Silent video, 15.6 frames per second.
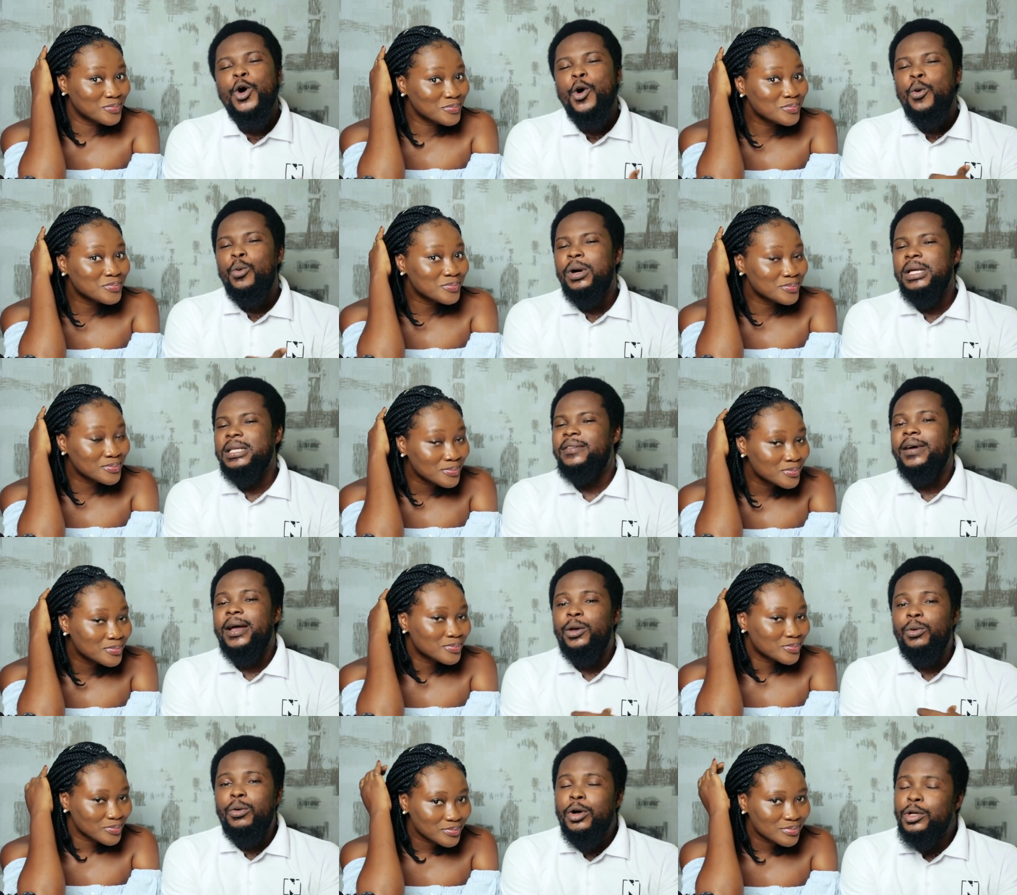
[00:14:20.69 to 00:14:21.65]
Speaker 1: Mm-hmm.
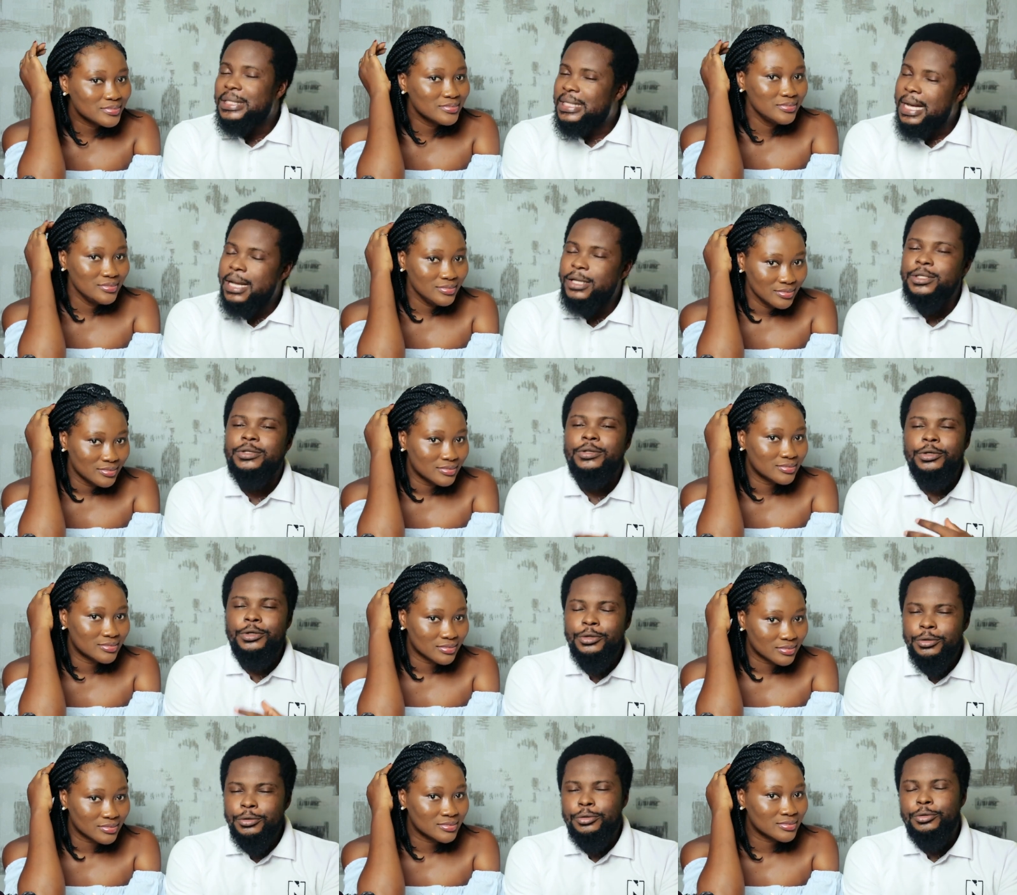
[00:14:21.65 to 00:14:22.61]
Whatever you want us
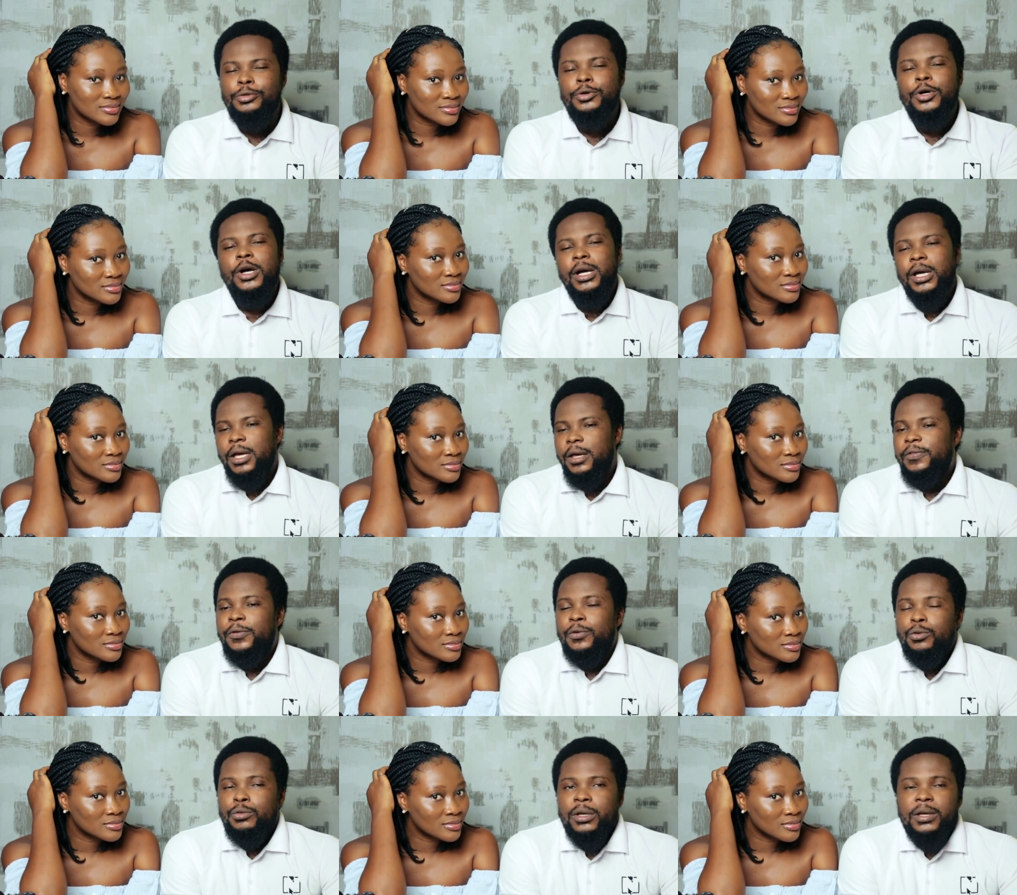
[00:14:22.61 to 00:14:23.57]
to do,
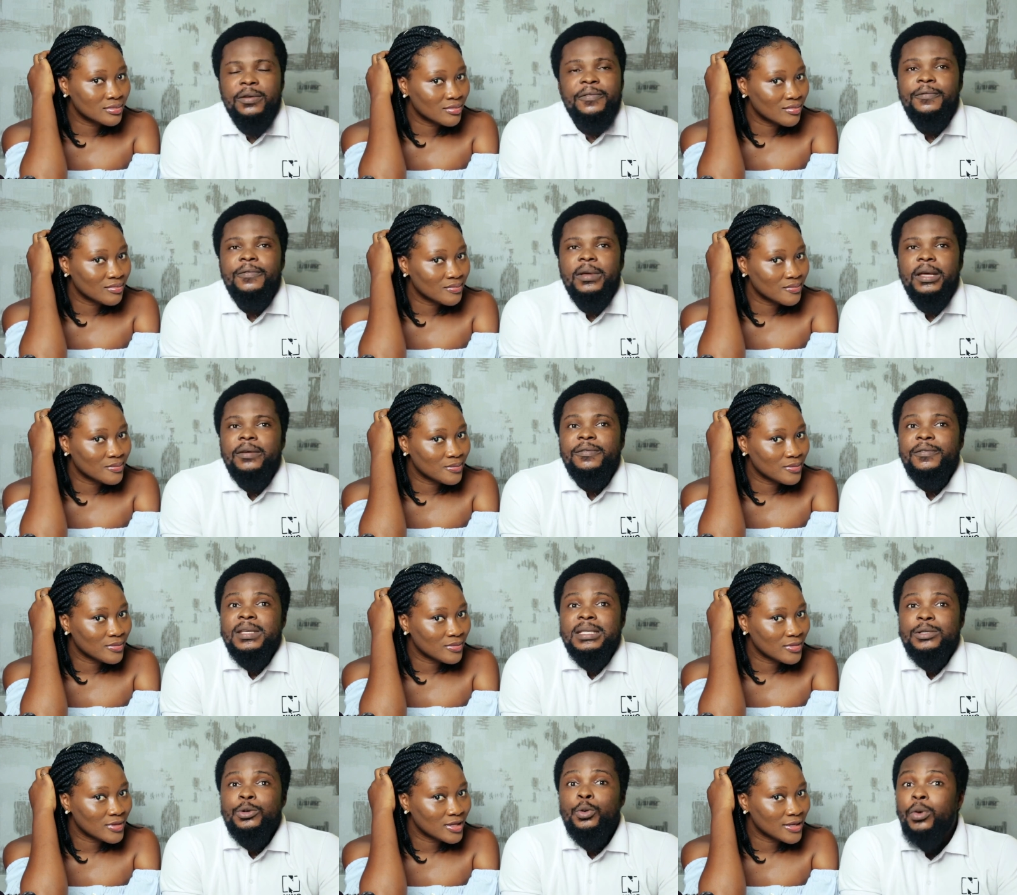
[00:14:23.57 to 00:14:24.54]
if you if
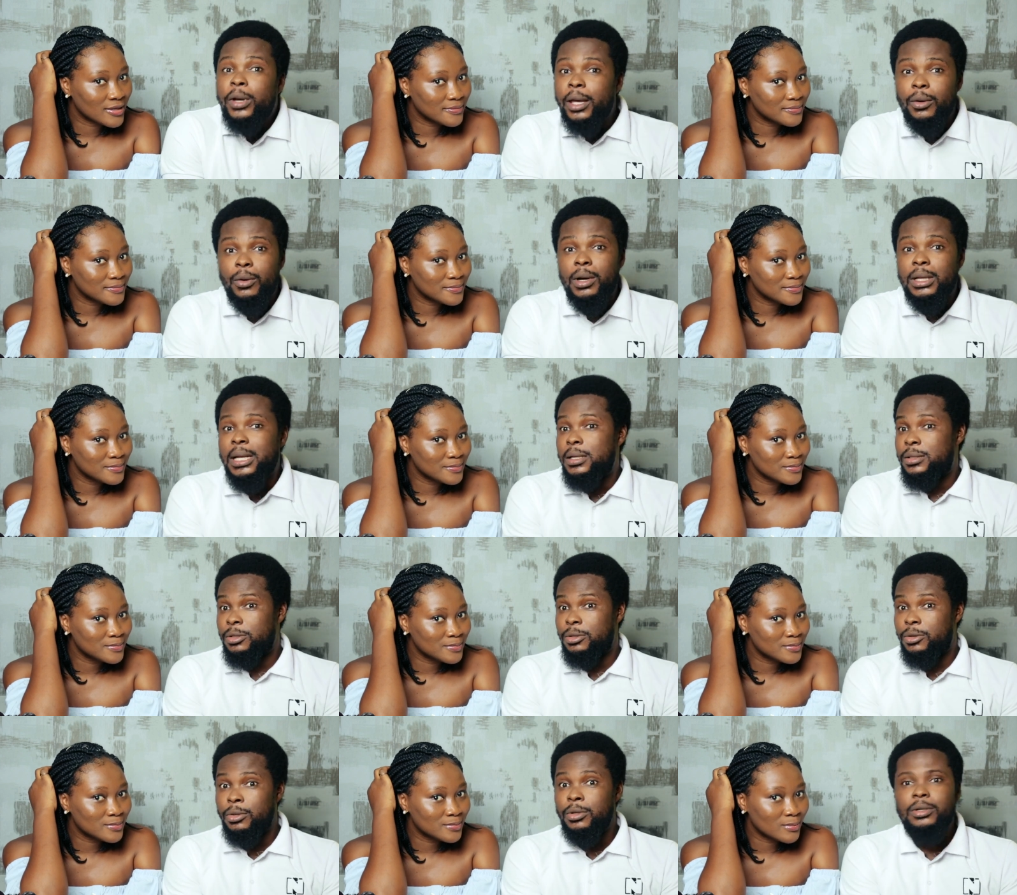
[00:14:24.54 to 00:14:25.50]
if it's cooking you want
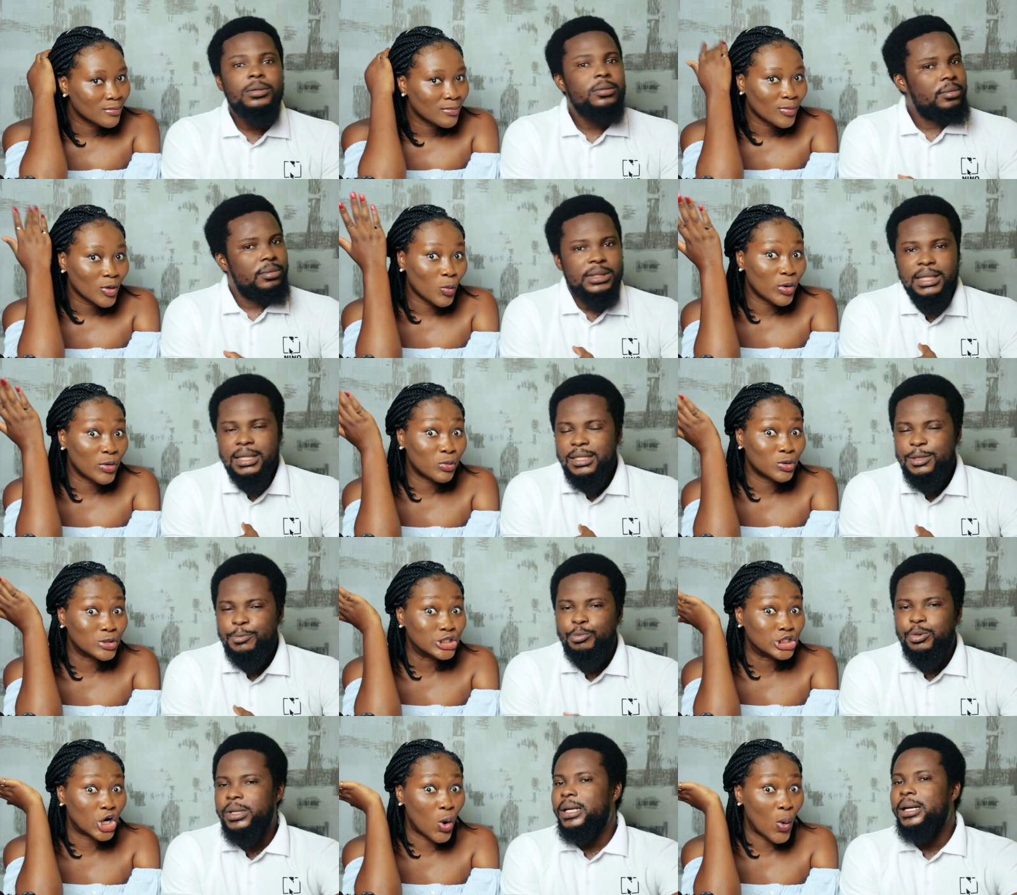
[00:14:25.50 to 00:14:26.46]
us to cook,
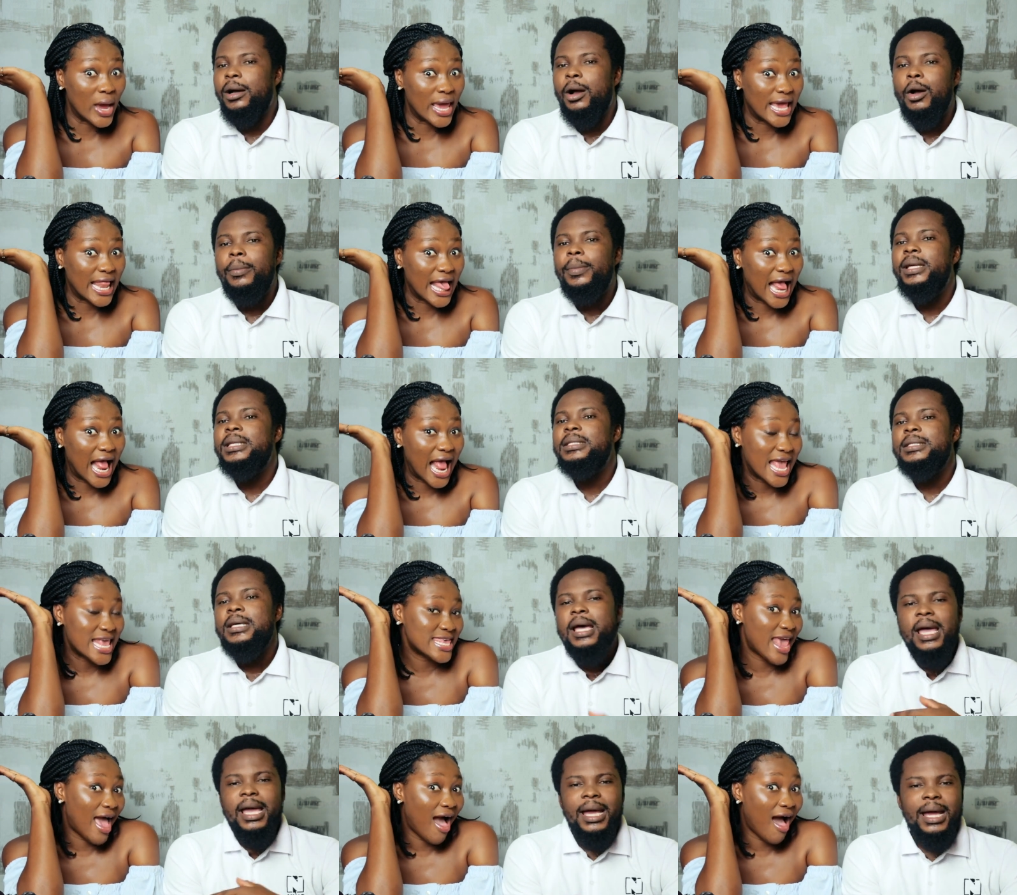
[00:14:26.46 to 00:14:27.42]
just put in the comments.